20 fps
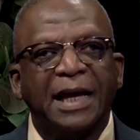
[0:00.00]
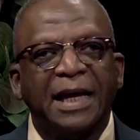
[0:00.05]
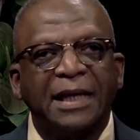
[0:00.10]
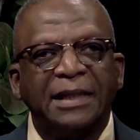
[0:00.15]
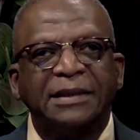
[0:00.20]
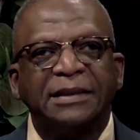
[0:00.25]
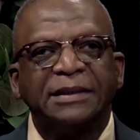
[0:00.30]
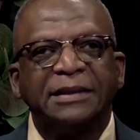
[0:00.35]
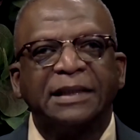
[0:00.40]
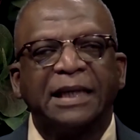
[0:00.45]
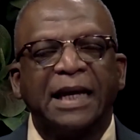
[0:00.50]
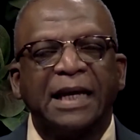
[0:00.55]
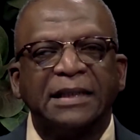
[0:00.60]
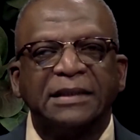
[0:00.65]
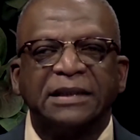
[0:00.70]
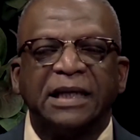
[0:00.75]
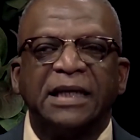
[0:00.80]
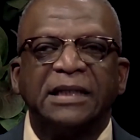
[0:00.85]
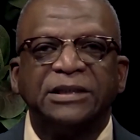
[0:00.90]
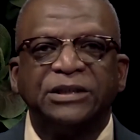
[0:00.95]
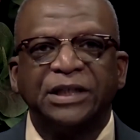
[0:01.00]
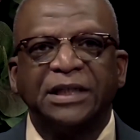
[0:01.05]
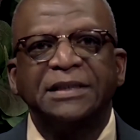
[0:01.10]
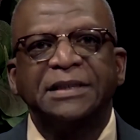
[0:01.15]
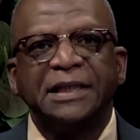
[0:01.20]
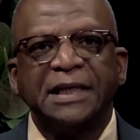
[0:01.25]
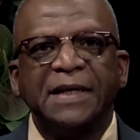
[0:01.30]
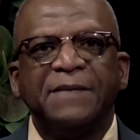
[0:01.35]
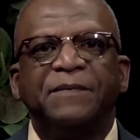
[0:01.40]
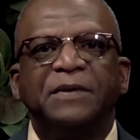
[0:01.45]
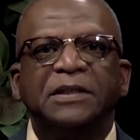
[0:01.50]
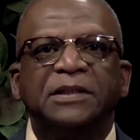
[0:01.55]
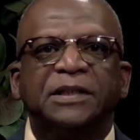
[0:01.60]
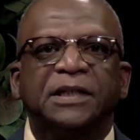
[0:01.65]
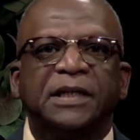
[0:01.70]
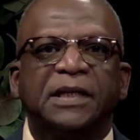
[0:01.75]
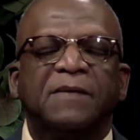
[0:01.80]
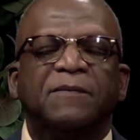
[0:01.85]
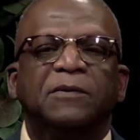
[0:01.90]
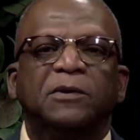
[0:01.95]
And just even
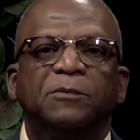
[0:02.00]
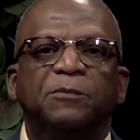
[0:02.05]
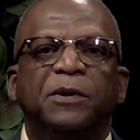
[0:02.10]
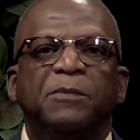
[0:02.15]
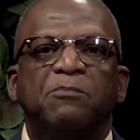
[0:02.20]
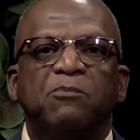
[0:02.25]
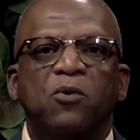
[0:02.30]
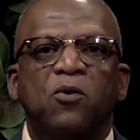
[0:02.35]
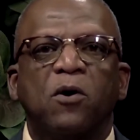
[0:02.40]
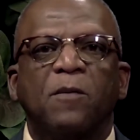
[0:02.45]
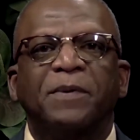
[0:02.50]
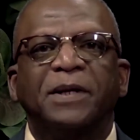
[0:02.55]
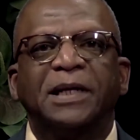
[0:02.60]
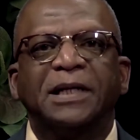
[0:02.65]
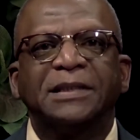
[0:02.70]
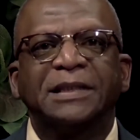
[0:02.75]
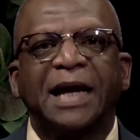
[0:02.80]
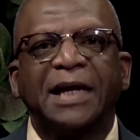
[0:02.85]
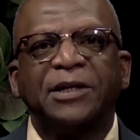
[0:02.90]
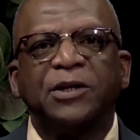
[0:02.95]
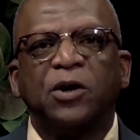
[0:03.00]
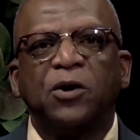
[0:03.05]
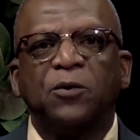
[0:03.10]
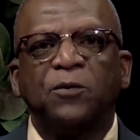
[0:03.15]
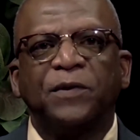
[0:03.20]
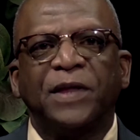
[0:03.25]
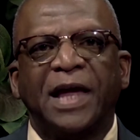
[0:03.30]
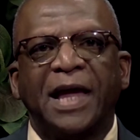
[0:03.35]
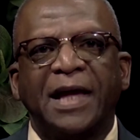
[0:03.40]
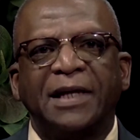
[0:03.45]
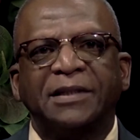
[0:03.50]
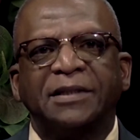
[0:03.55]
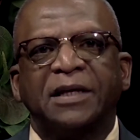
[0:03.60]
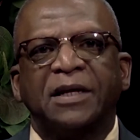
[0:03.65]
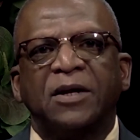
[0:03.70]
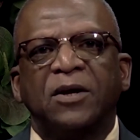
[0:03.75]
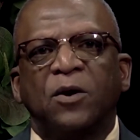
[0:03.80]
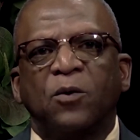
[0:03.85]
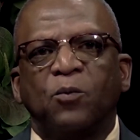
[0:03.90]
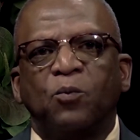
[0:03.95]
to give a little bit more, because I know that
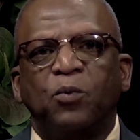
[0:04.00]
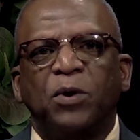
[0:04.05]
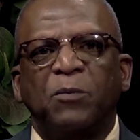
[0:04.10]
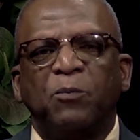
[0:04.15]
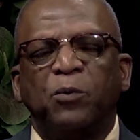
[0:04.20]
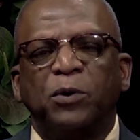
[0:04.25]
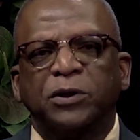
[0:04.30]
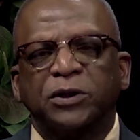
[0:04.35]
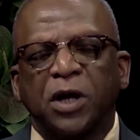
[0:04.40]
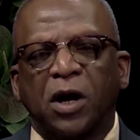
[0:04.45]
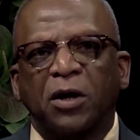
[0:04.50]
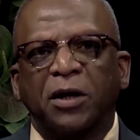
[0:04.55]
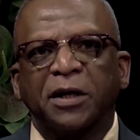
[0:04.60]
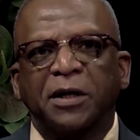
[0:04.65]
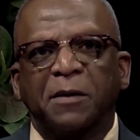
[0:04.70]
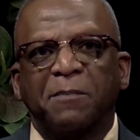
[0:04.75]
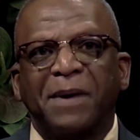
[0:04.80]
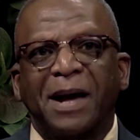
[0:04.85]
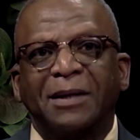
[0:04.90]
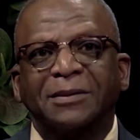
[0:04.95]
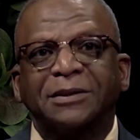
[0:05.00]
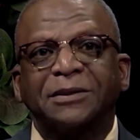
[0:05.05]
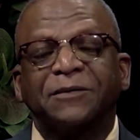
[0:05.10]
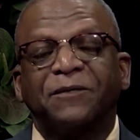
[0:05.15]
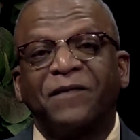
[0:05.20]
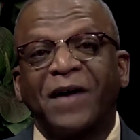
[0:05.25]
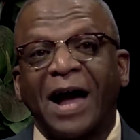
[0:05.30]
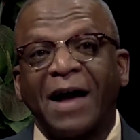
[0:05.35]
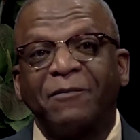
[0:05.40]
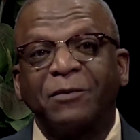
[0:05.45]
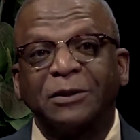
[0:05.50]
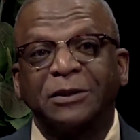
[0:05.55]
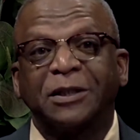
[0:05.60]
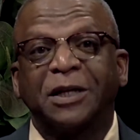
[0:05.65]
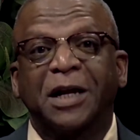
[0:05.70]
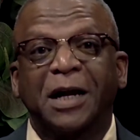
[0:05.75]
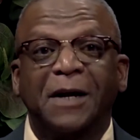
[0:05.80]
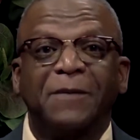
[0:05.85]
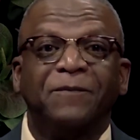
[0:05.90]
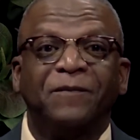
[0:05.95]
when we're talking about survivors
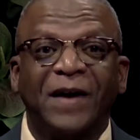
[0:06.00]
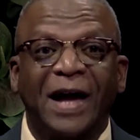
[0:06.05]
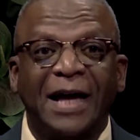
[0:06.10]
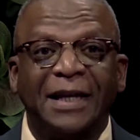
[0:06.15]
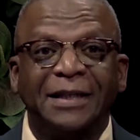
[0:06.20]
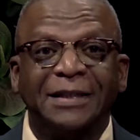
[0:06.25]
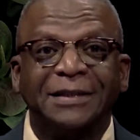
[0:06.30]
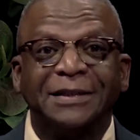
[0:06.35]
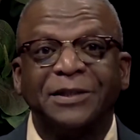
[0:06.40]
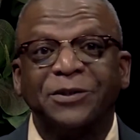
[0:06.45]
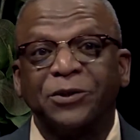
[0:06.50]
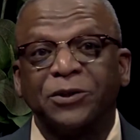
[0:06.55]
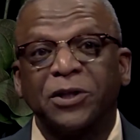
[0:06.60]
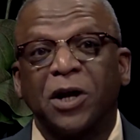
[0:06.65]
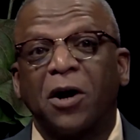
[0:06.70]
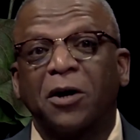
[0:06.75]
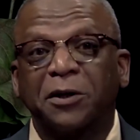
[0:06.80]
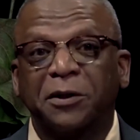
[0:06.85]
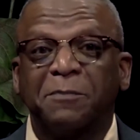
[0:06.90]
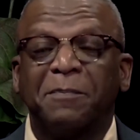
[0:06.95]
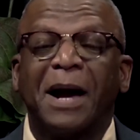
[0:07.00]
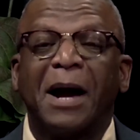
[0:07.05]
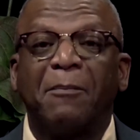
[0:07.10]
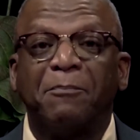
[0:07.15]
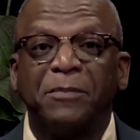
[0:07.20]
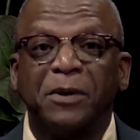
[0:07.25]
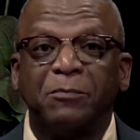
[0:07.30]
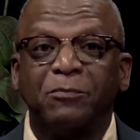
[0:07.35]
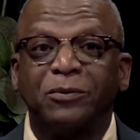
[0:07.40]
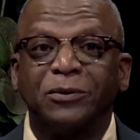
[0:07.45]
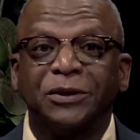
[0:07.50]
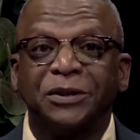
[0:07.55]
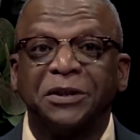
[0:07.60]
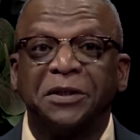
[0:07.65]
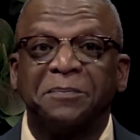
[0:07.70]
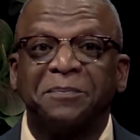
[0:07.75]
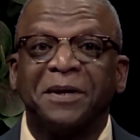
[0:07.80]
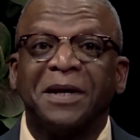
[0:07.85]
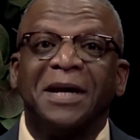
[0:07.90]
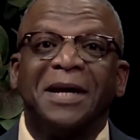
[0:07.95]
of gun violence and you're talking about
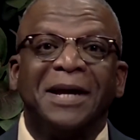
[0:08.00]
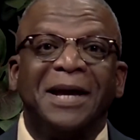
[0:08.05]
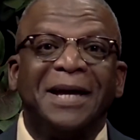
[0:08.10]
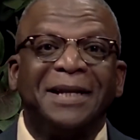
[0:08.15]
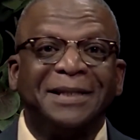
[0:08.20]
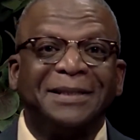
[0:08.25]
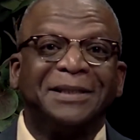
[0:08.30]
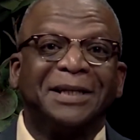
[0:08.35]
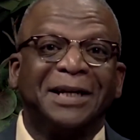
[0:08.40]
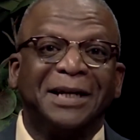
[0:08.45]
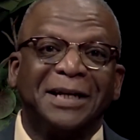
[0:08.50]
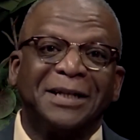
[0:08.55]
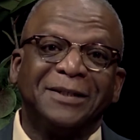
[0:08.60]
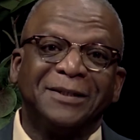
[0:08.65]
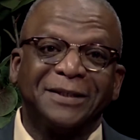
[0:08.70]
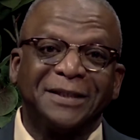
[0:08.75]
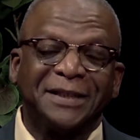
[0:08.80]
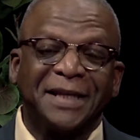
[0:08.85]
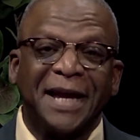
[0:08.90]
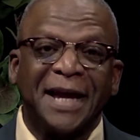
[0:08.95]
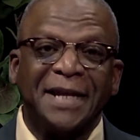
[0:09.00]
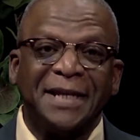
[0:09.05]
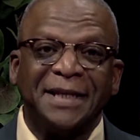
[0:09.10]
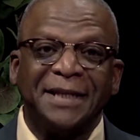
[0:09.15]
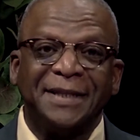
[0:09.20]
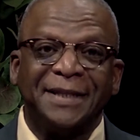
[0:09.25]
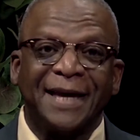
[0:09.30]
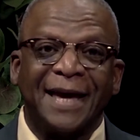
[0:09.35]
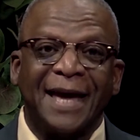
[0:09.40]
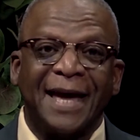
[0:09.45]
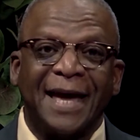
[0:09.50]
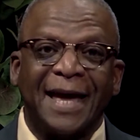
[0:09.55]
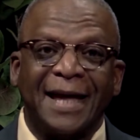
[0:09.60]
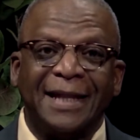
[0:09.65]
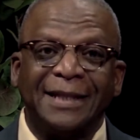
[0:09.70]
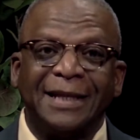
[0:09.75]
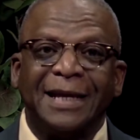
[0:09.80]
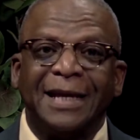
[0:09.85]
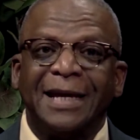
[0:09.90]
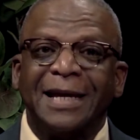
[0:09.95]
membership, and it's an understanding
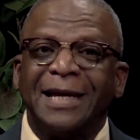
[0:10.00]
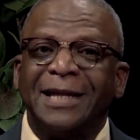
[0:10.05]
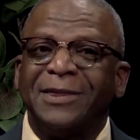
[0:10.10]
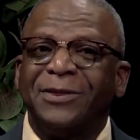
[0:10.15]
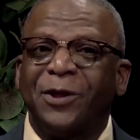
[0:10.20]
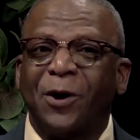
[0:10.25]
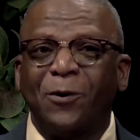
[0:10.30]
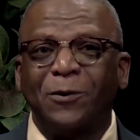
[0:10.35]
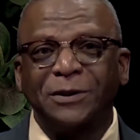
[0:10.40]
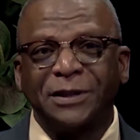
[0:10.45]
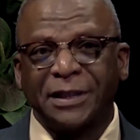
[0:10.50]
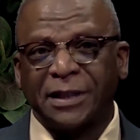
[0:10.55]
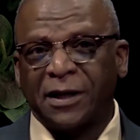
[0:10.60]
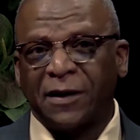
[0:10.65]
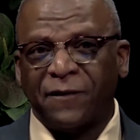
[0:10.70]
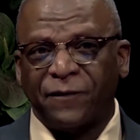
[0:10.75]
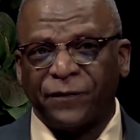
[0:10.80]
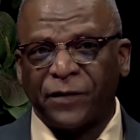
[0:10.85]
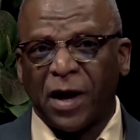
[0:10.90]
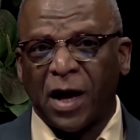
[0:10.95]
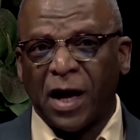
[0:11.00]
that those that